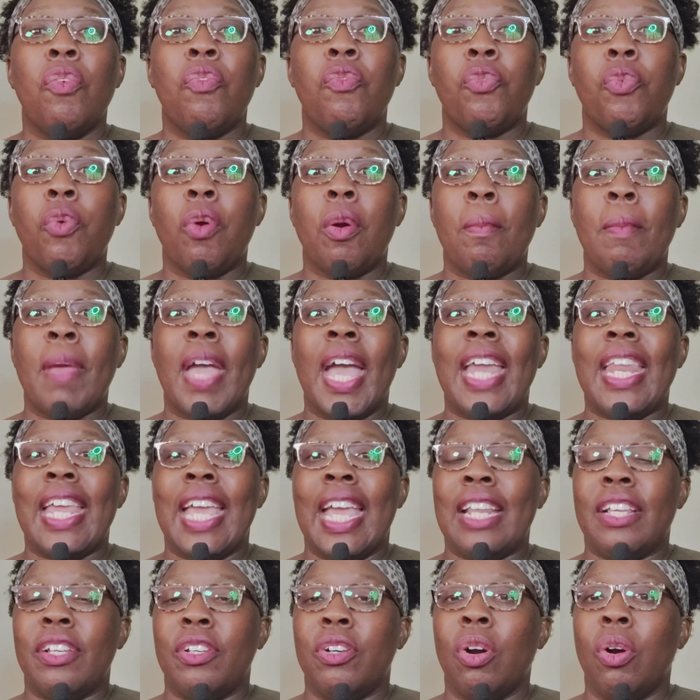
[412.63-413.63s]
format,
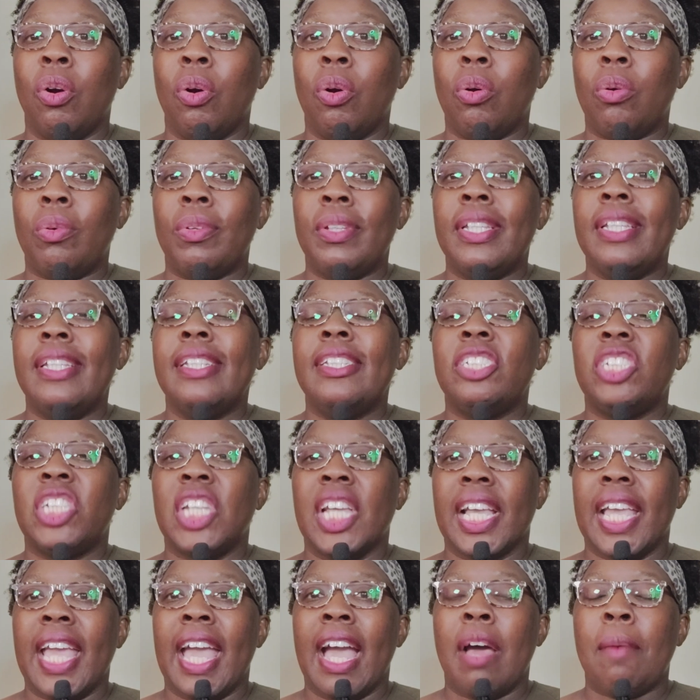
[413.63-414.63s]
and goal,
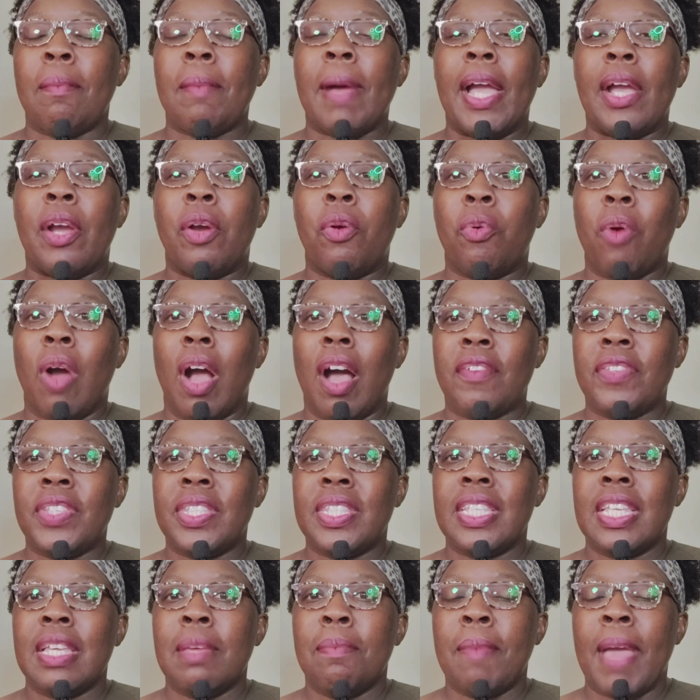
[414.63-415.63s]
check out my
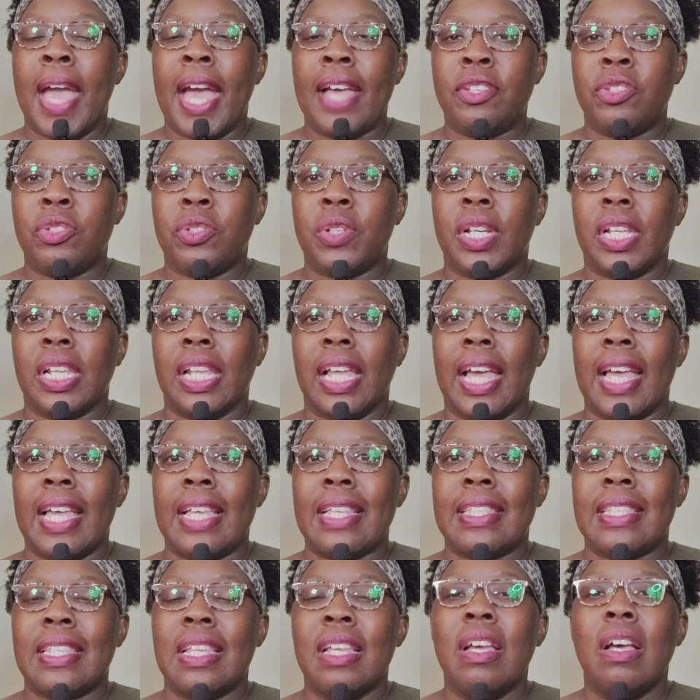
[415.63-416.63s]
CROFC
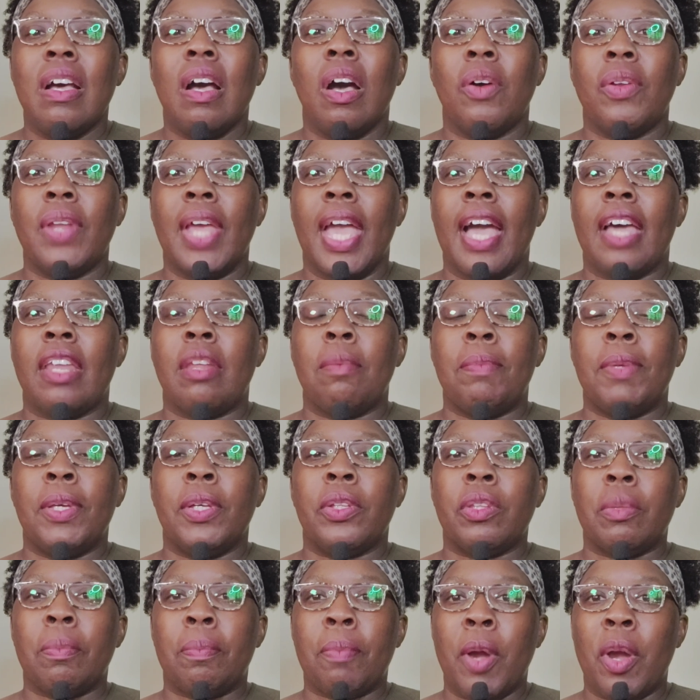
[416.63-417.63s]
Masterclass on how to
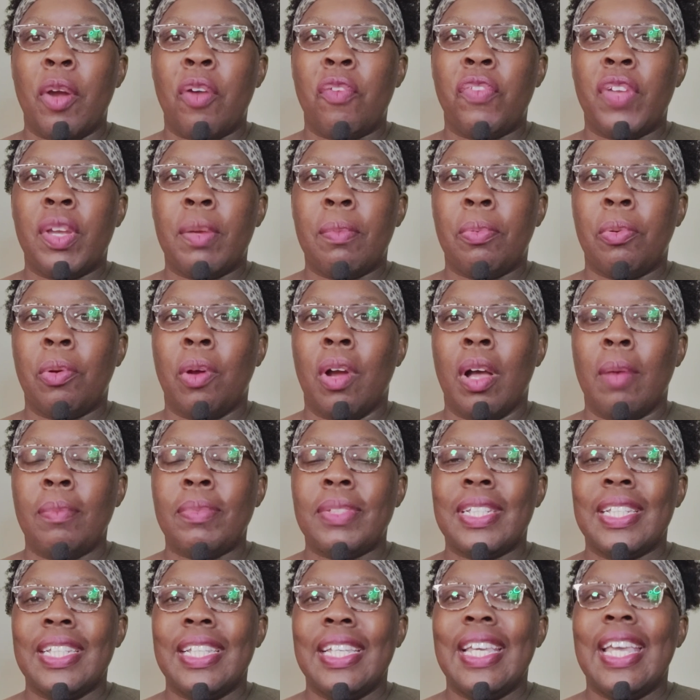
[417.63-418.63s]
build the perfect
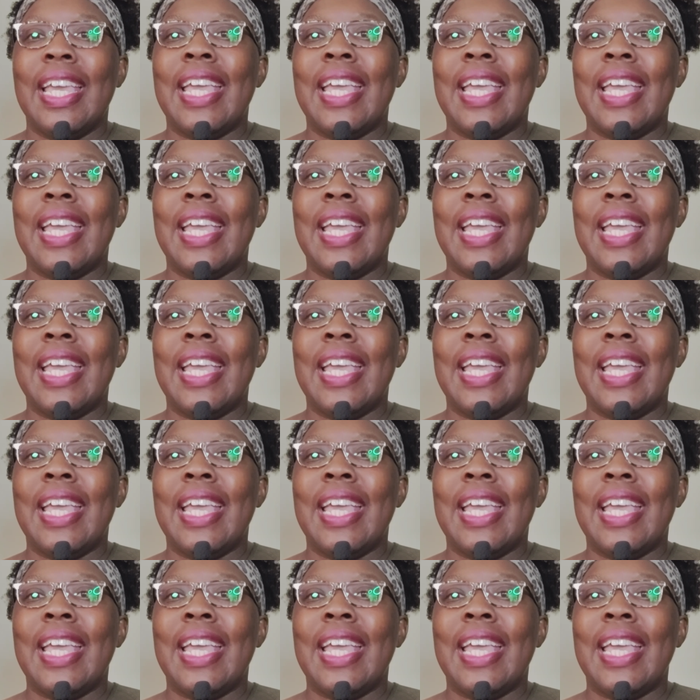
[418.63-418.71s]
prompt.